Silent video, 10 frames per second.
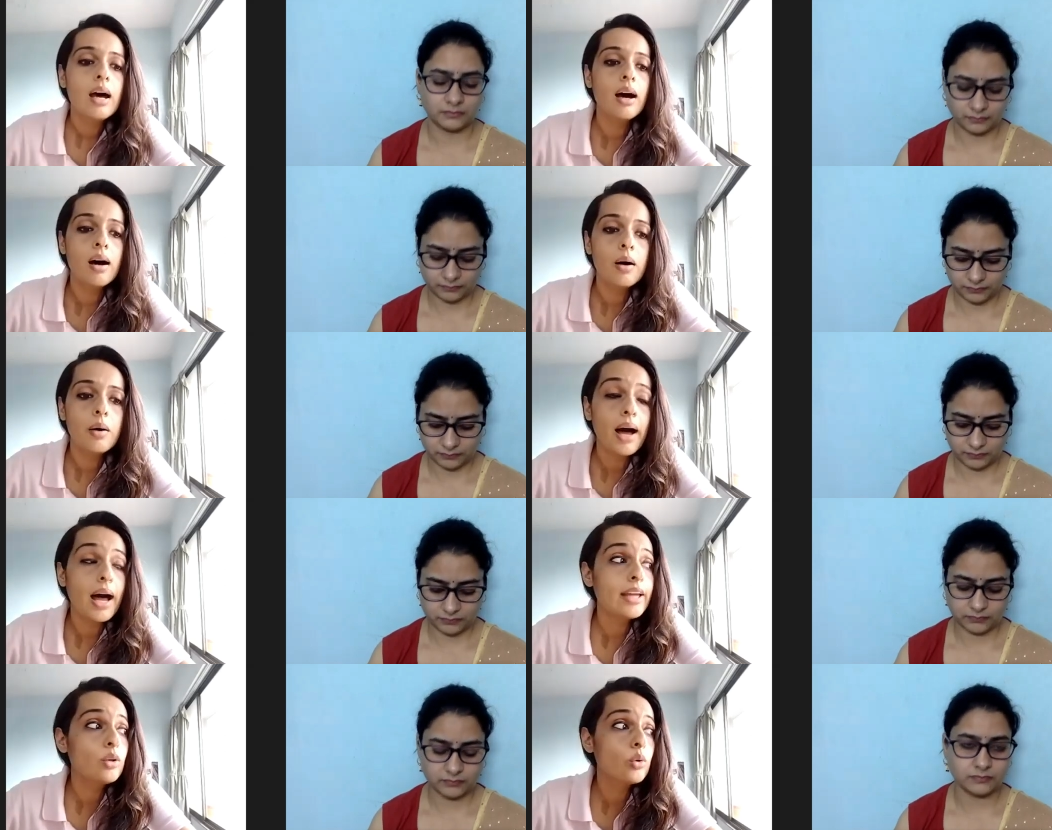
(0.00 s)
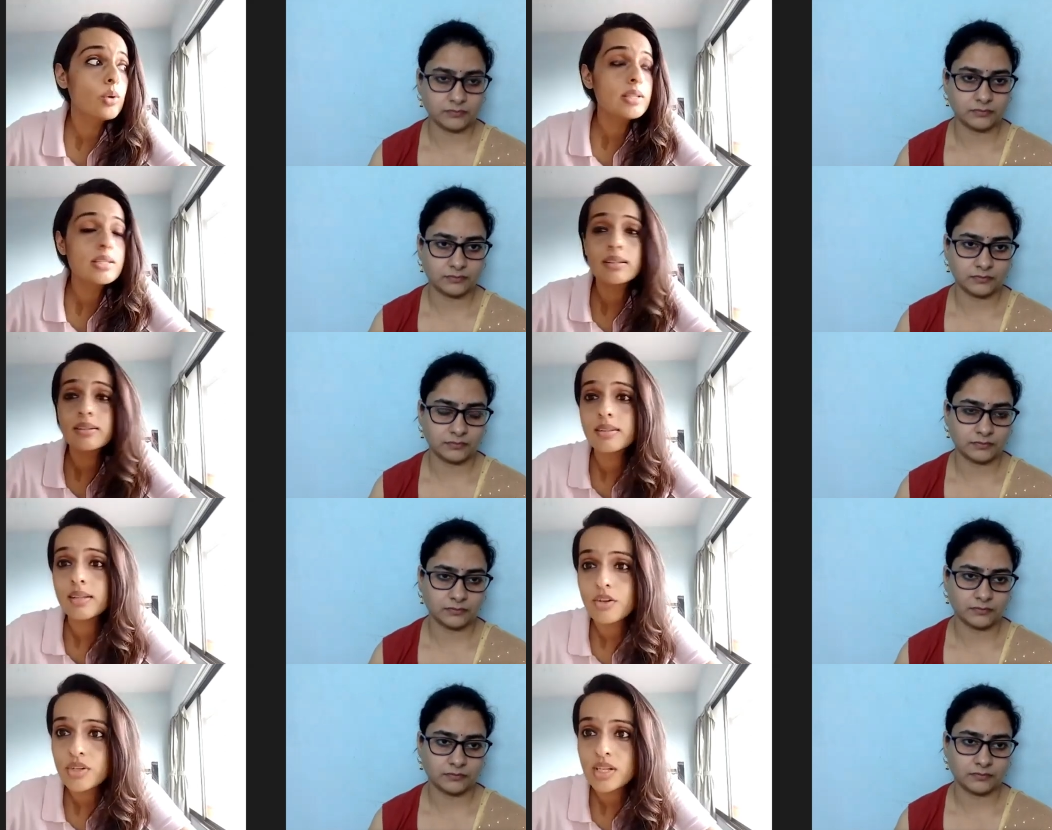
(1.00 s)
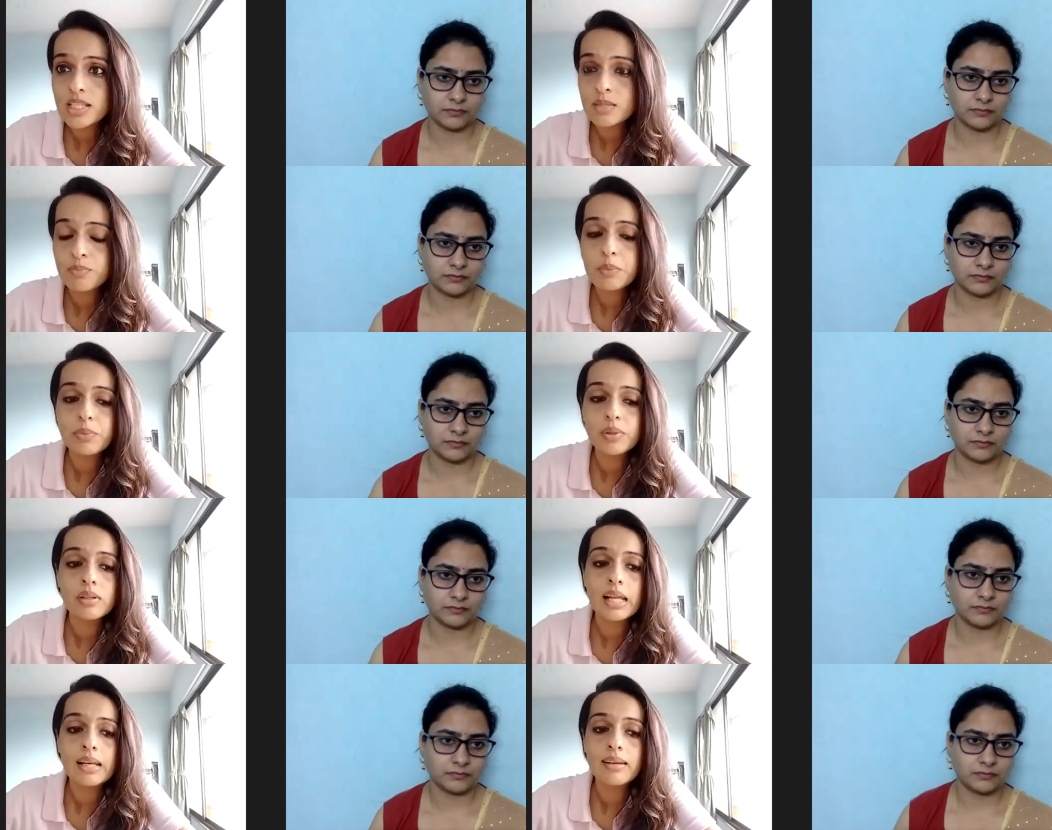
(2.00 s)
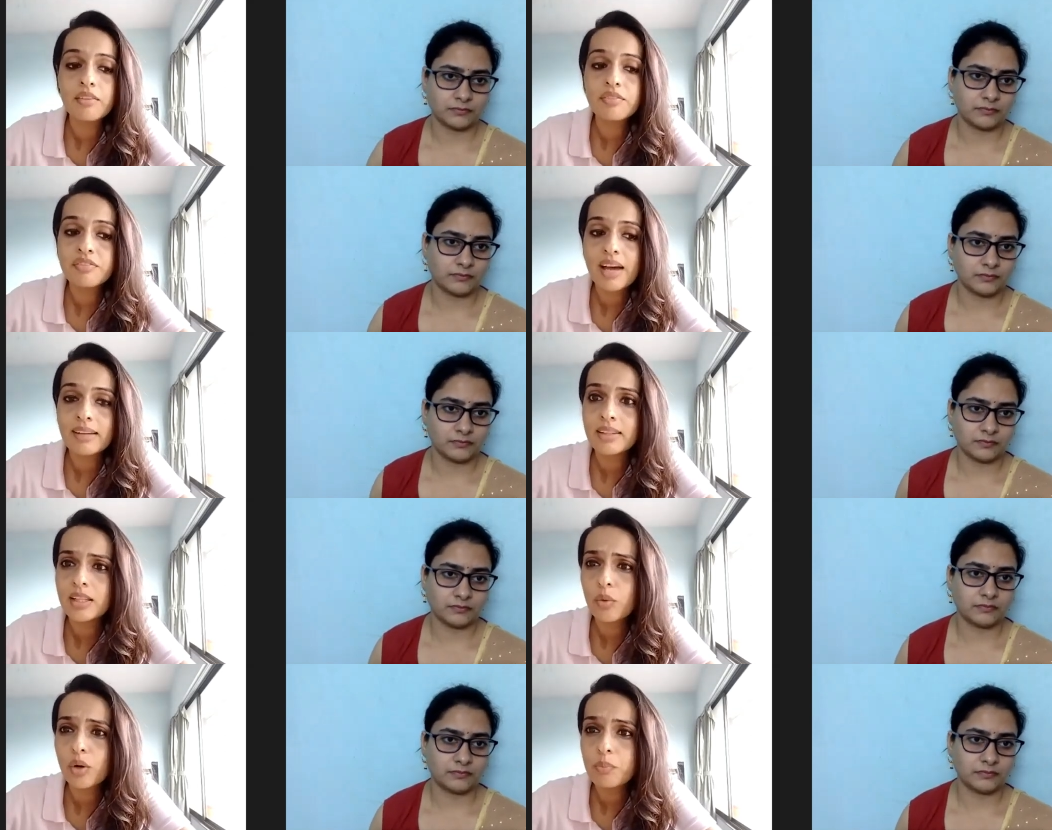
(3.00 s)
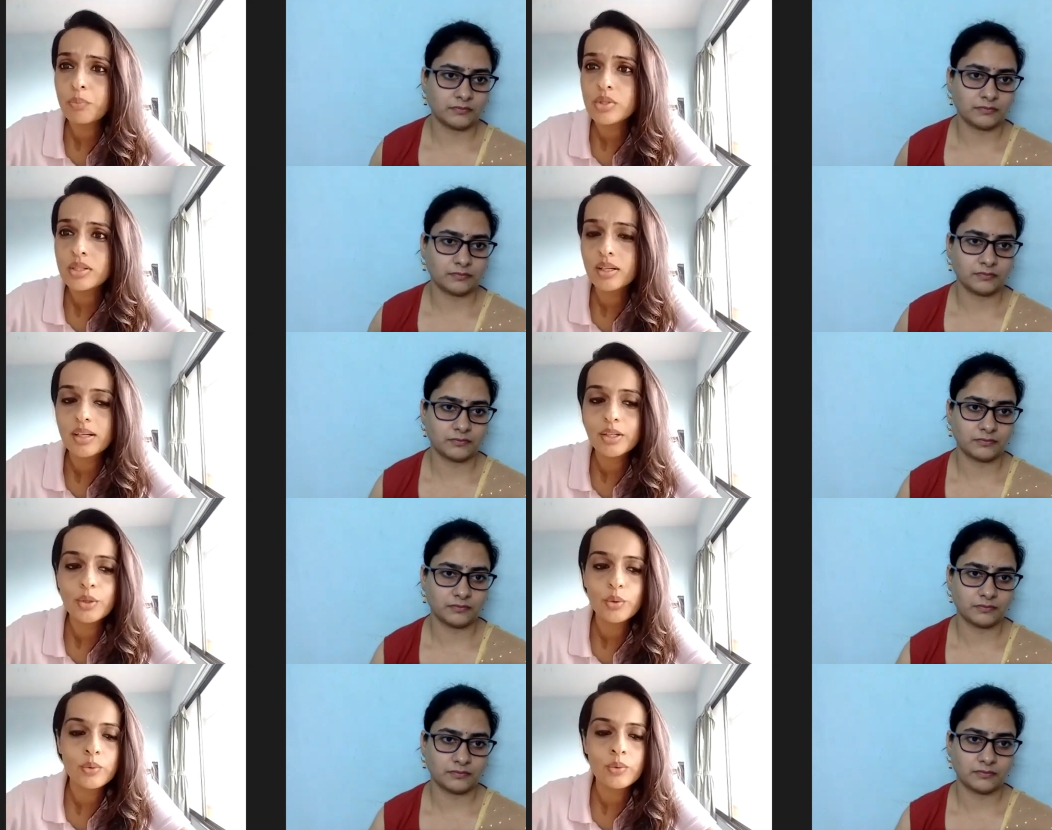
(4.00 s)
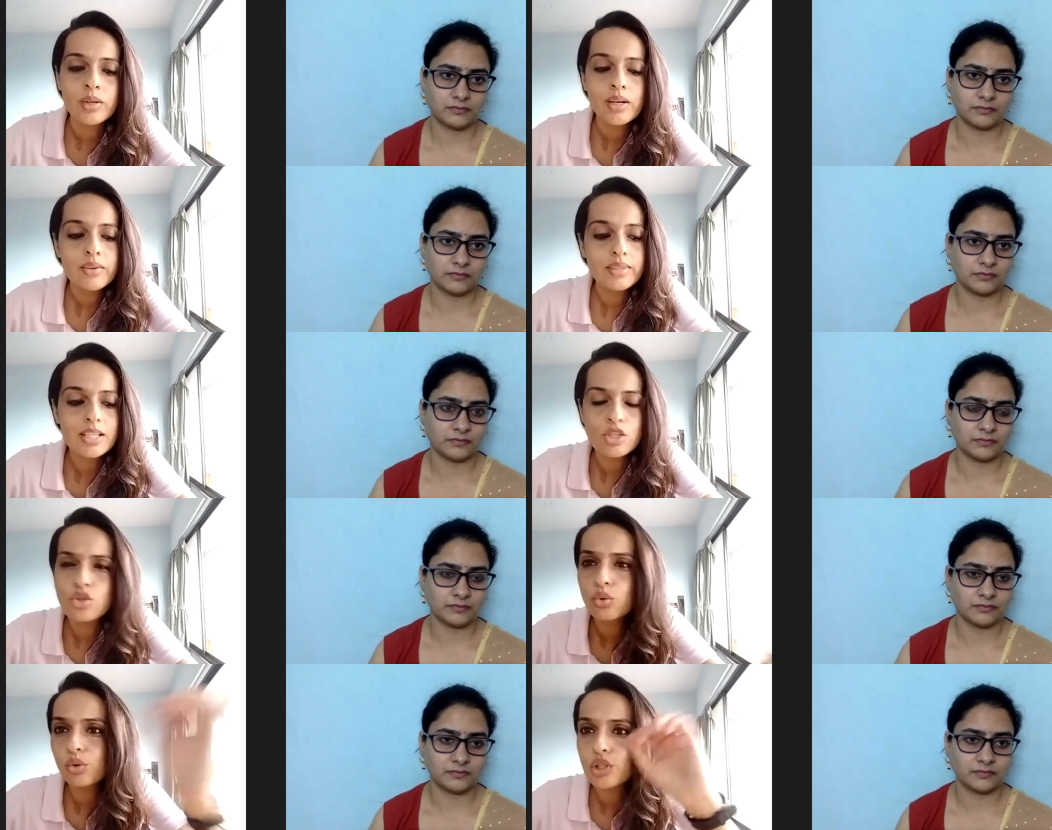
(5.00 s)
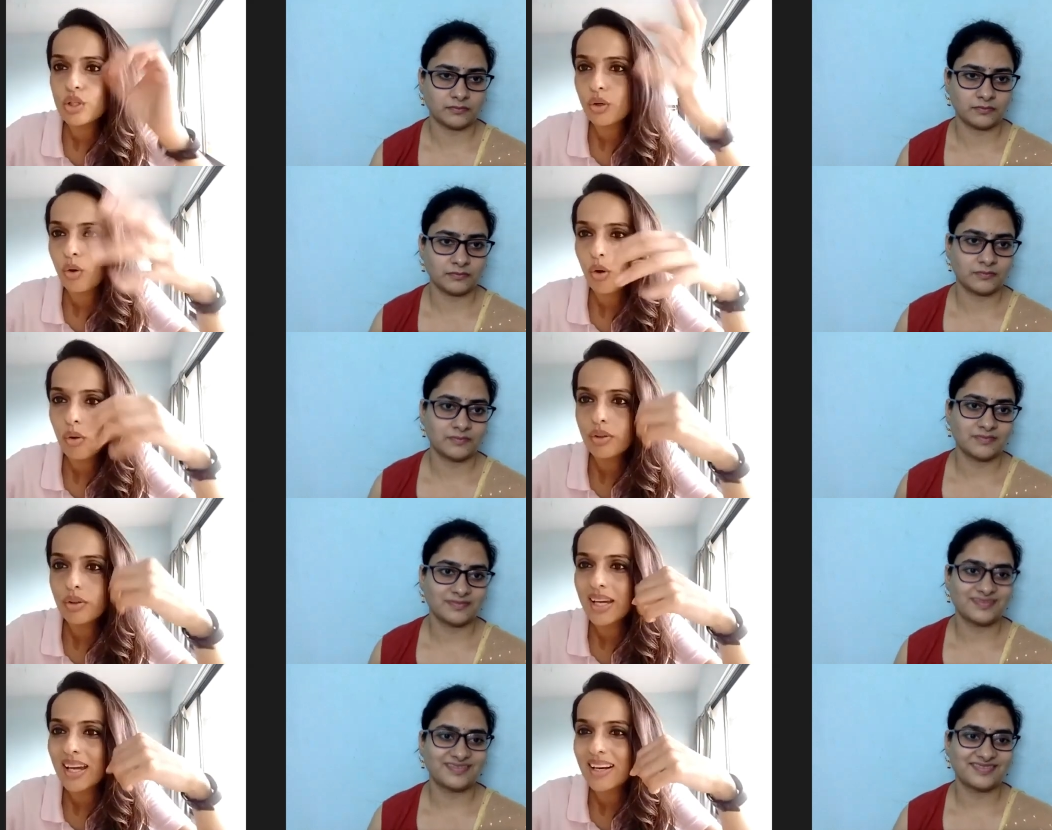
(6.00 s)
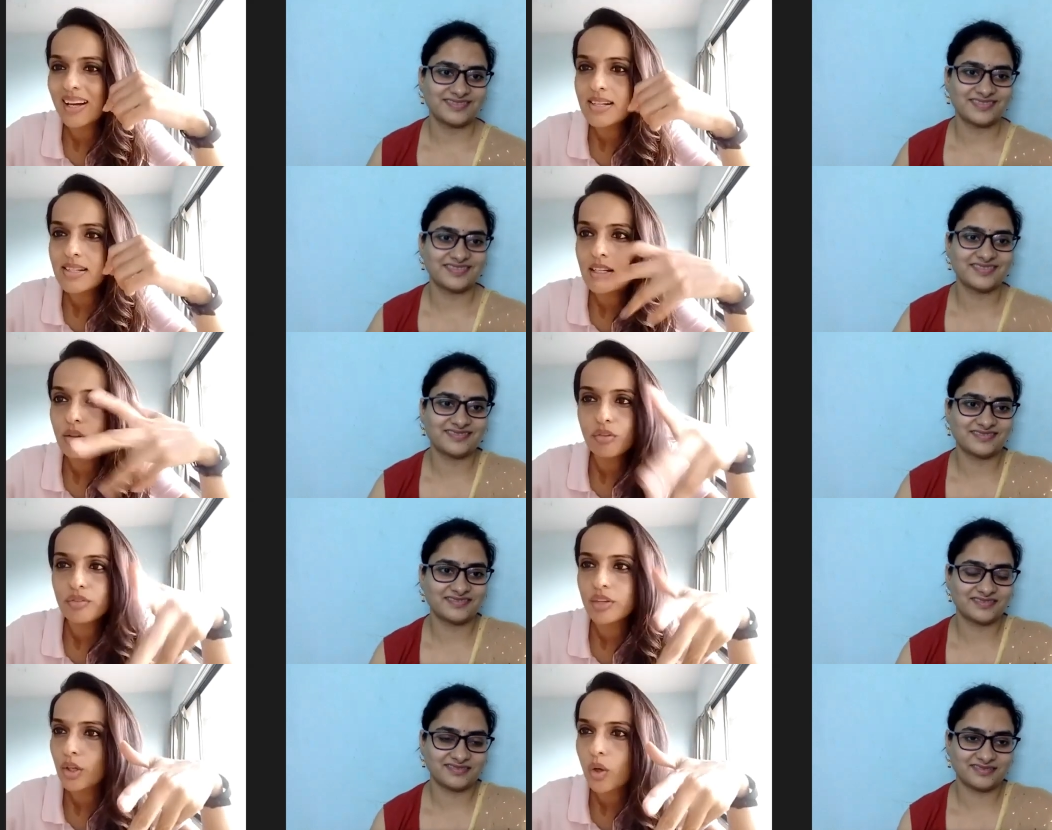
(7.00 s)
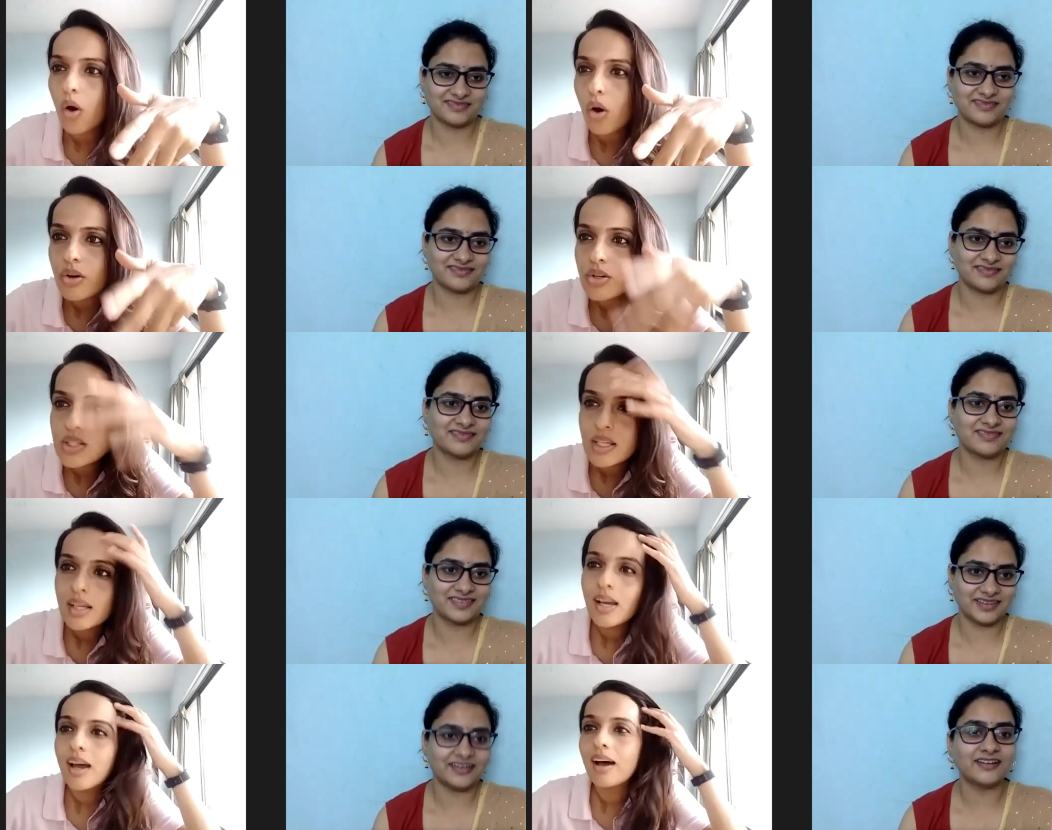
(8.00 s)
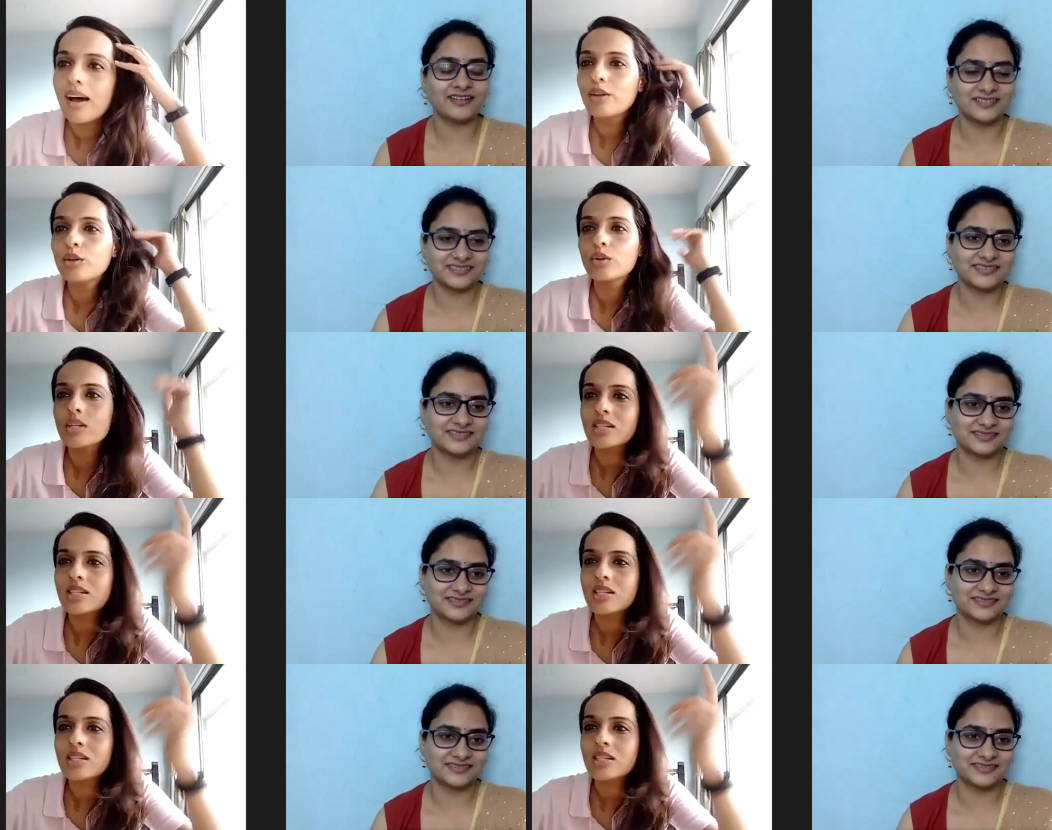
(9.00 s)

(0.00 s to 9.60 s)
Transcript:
Speaker 1: Uh, I know in certain countries, people love the fact that they want to put, uh, you know, these jewels on the canine teeth of their dogs, uh, you know, the